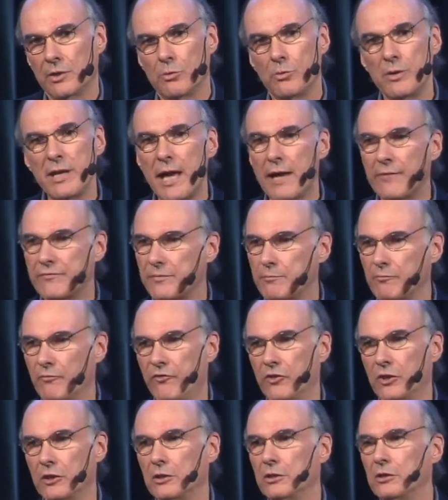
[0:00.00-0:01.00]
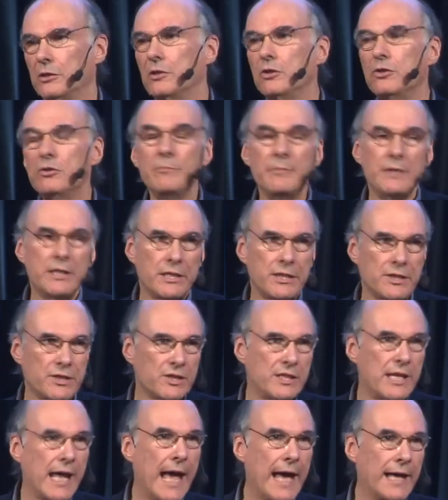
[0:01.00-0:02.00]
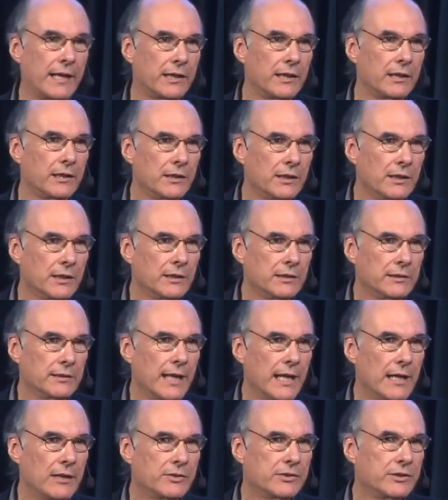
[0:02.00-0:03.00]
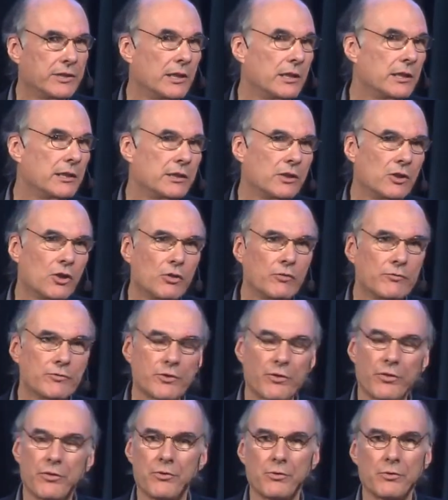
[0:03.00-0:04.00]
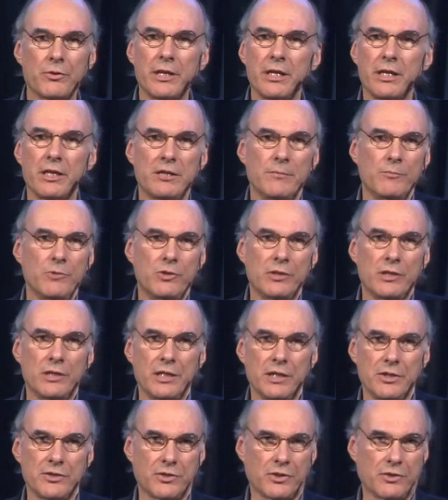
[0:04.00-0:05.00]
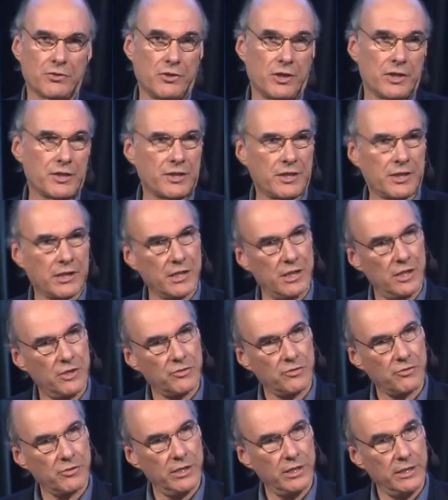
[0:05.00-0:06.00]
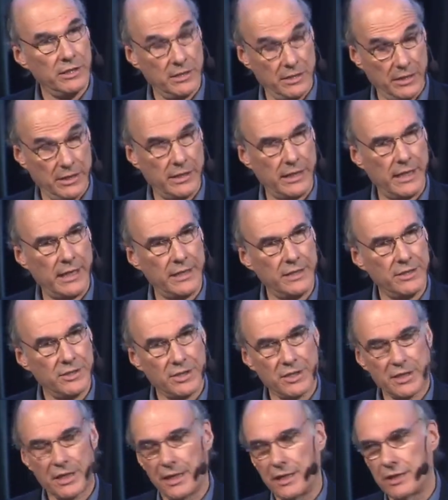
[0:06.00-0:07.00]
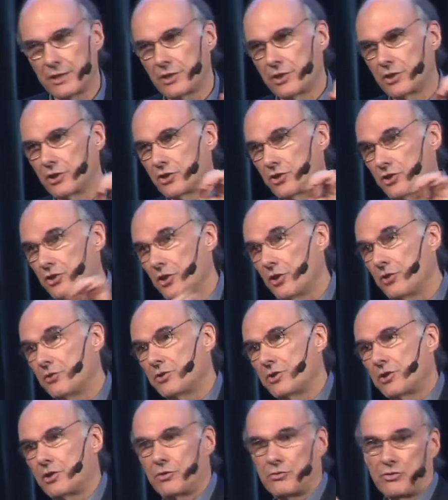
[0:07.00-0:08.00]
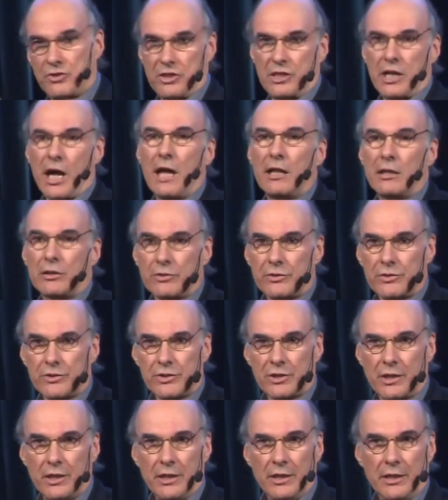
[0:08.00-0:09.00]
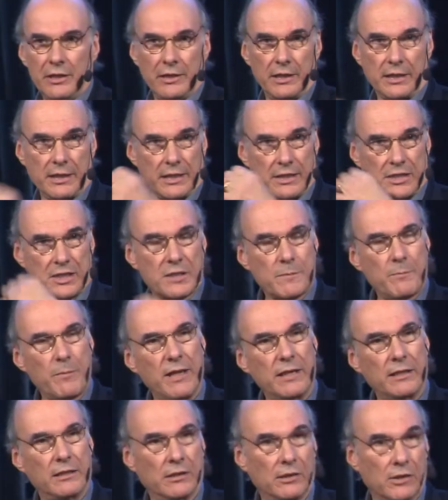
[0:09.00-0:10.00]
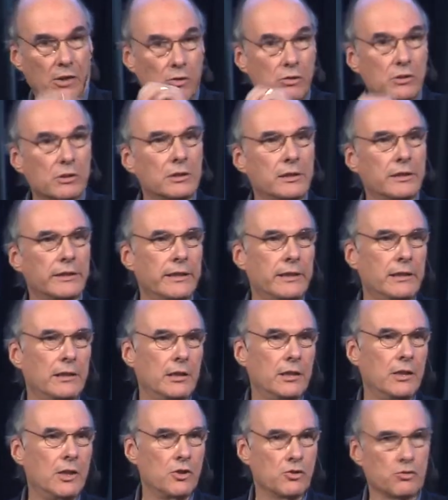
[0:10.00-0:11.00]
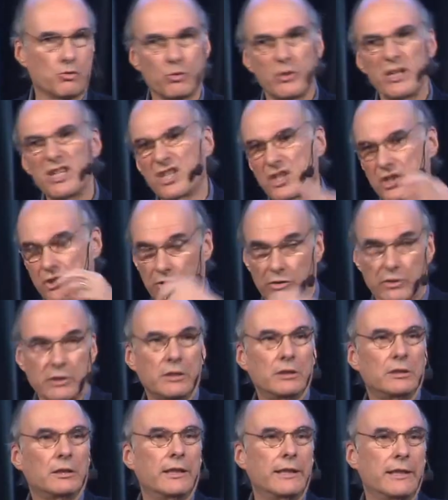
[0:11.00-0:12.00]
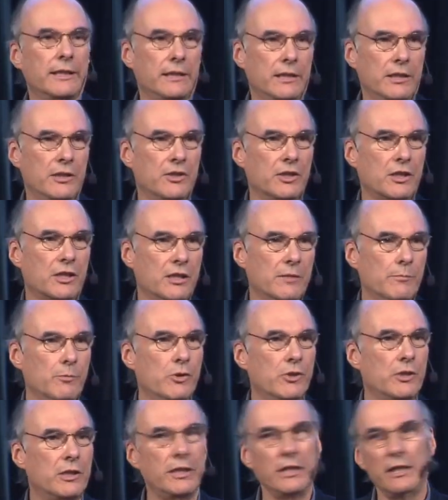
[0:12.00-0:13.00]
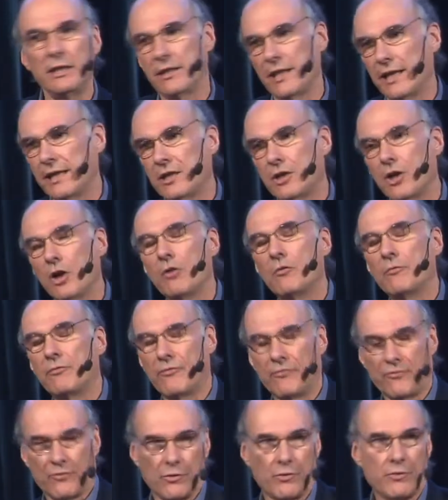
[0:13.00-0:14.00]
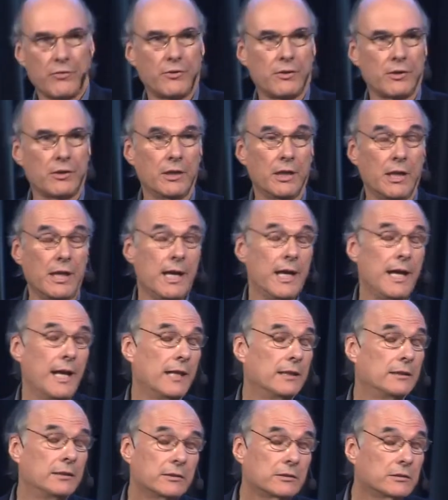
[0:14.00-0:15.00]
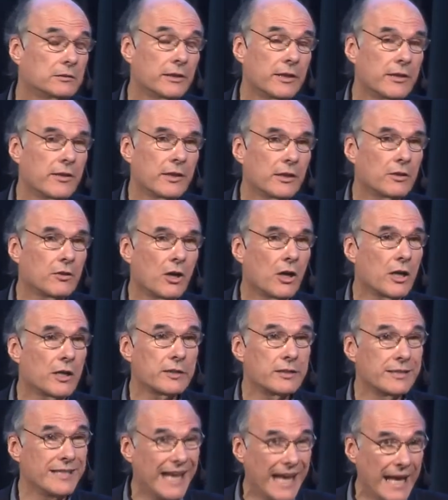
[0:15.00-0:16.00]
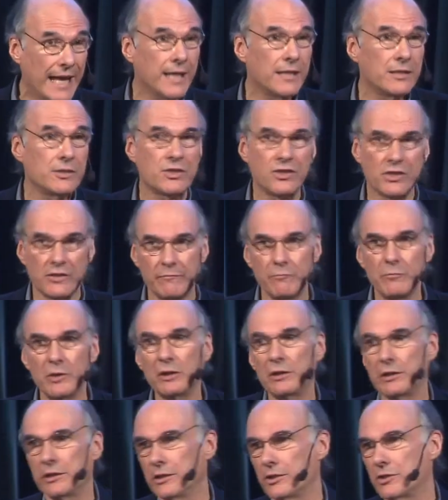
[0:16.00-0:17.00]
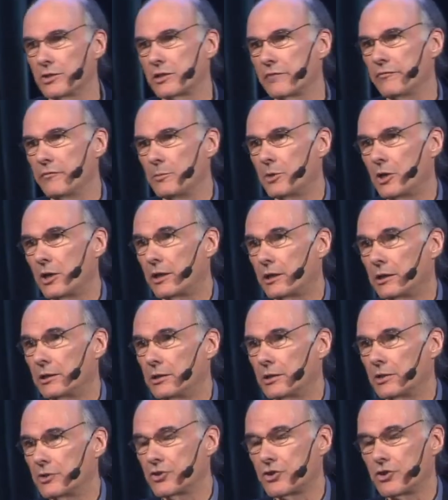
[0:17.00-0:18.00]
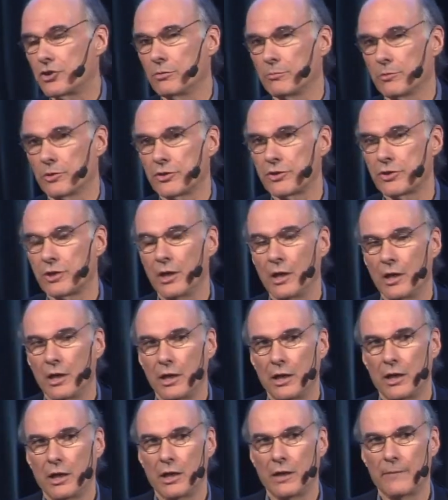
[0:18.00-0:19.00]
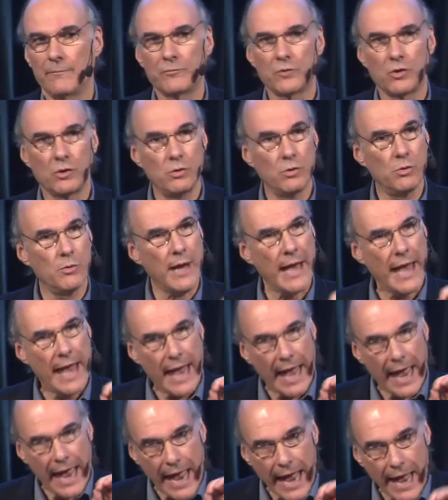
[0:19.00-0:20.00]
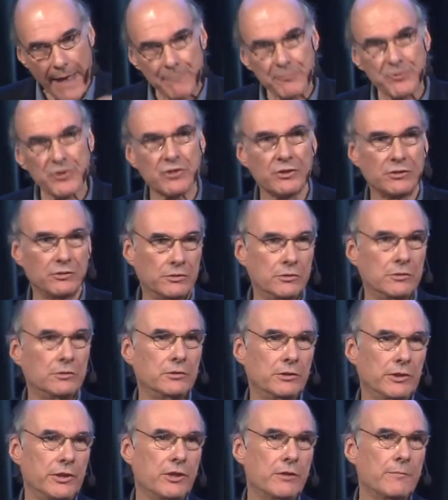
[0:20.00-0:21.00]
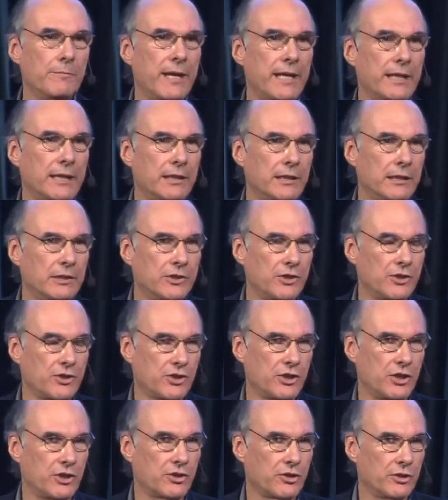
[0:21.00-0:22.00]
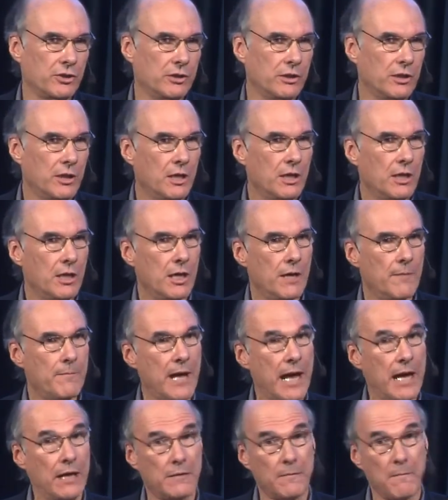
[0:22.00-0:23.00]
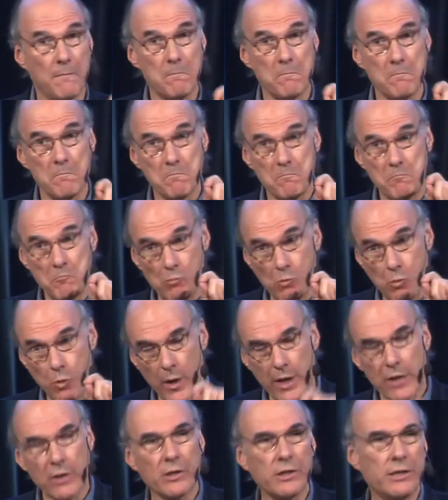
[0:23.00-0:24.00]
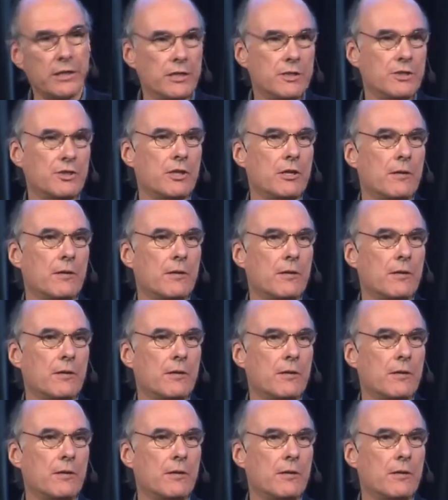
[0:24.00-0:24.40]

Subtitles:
We have voluminous data now done in over 30 communities across the country in the United States that shows those dollars that get spent locally recirculate in the community. They go further. And literally there are tens of millions of American consumers who absolutely are making a decision about where it is